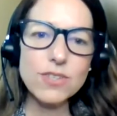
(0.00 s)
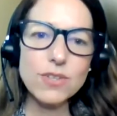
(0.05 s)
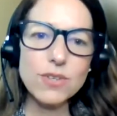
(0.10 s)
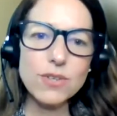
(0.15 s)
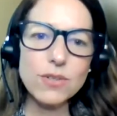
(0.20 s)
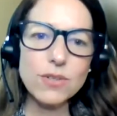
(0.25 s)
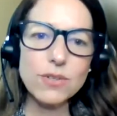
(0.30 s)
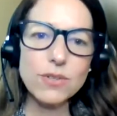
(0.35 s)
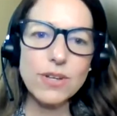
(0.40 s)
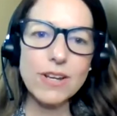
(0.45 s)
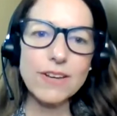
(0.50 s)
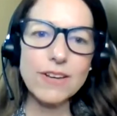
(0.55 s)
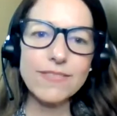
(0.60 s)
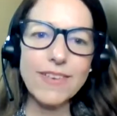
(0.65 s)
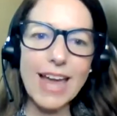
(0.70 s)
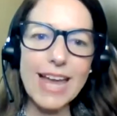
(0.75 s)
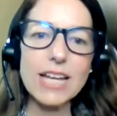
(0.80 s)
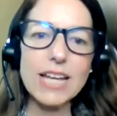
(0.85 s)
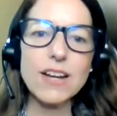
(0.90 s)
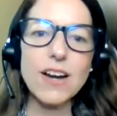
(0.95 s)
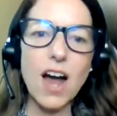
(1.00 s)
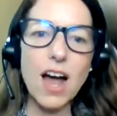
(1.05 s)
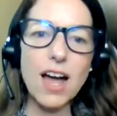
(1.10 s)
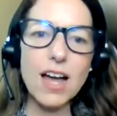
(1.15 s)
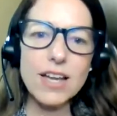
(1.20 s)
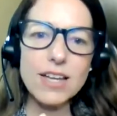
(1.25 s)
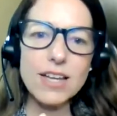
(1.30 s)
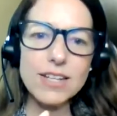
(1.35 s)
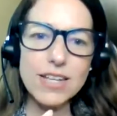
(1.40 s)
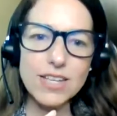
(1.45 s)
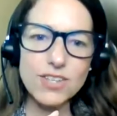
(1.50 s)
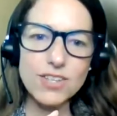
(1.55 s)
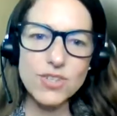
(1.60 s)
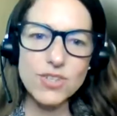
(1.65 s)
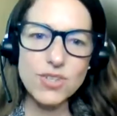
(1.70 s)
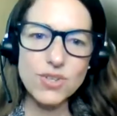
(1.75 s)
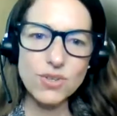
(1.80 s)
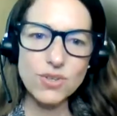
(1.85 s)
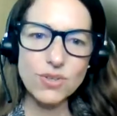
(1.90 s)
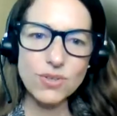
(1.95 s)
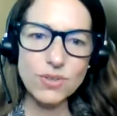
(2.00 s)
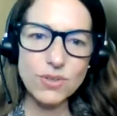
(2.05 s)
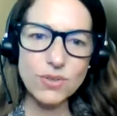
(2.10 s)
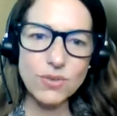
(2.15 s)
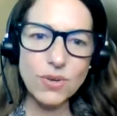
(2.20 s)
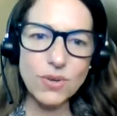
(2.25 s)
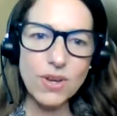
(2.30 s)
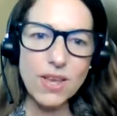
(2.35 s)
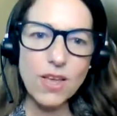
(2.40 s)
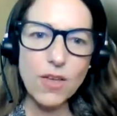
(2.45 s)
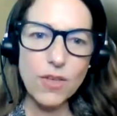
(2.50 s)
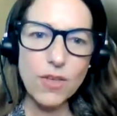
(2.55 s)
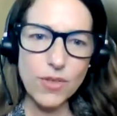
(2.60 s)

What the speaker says: to invite God into